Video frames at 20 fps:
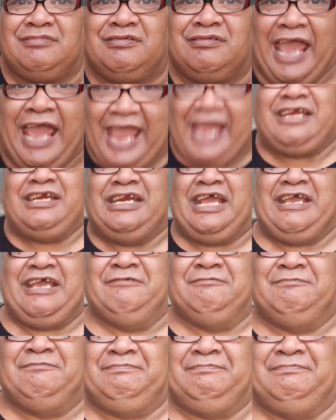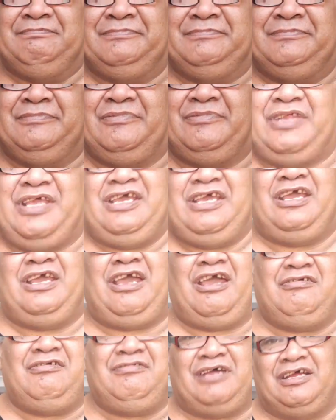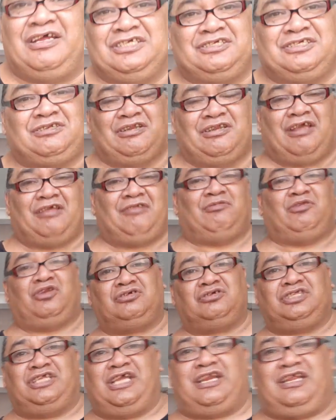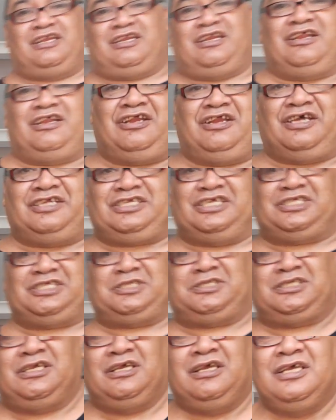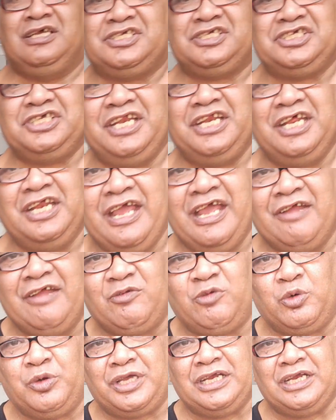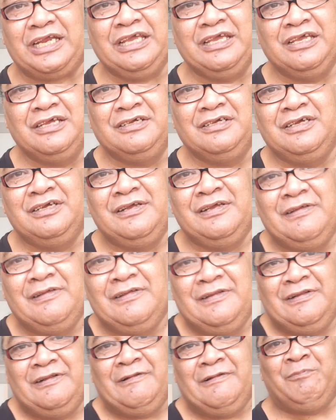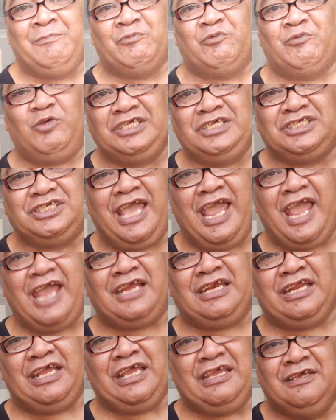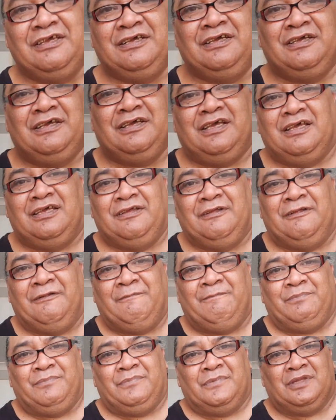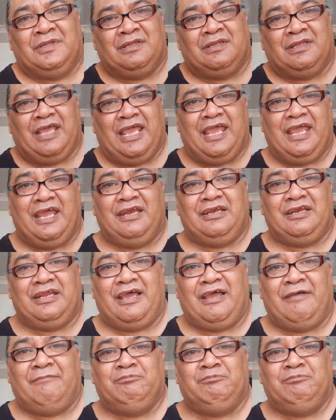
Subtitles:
Gagne. There you go. I just looked at it and then I just said it out quickly. Phyllis Gagne. And